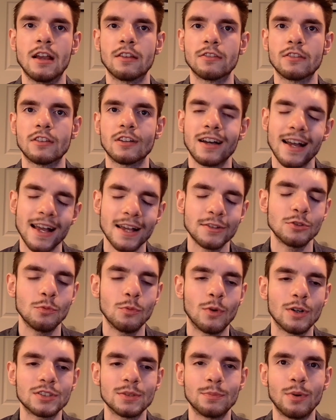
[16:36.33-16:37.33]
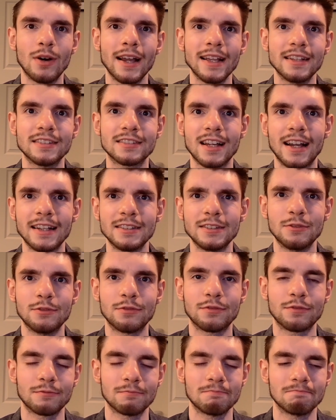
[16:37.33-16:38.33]
the class you want to play is kind of
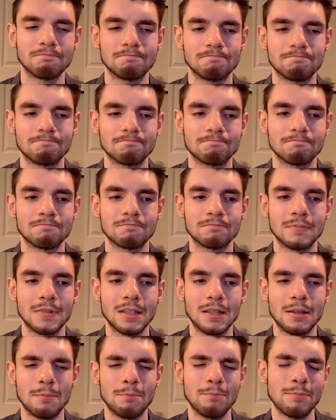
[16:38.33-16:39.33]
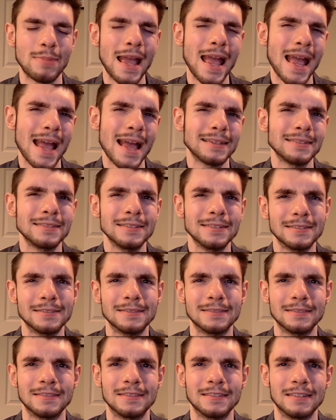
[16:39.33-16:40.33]
bad,
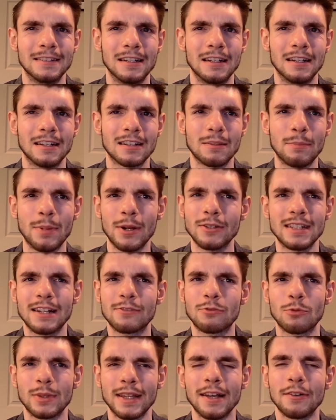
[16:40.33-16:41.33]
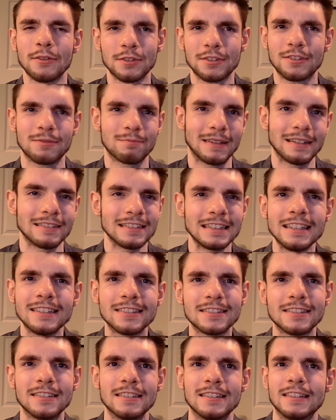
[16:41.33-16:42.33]
compared to everyone else at
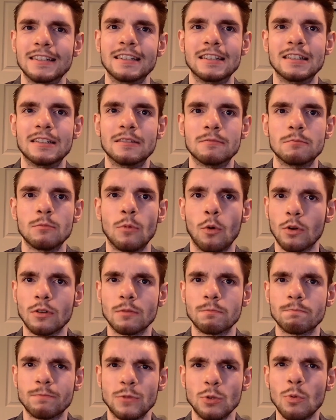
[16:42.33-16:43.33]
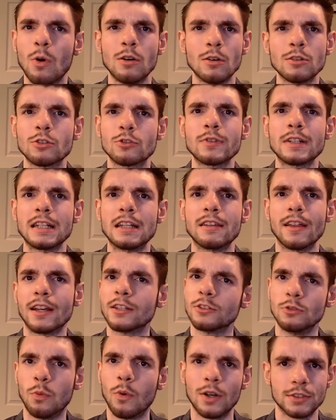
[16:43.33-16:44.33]
least. Or you all agree
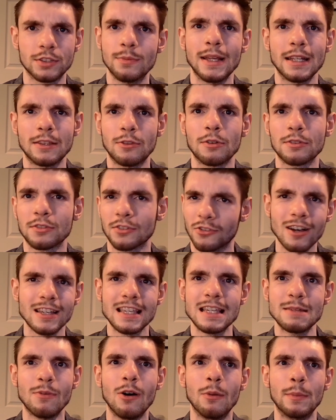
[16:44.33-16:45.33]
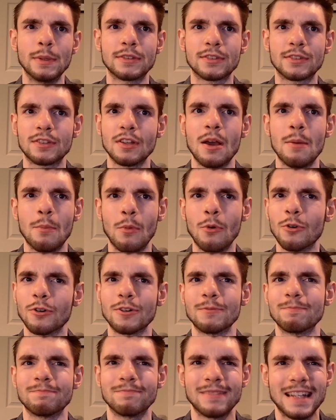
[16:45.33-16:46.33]
that you want to make those lucky moments more
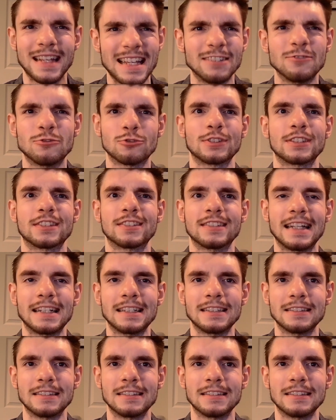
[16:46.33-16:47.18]
interesting.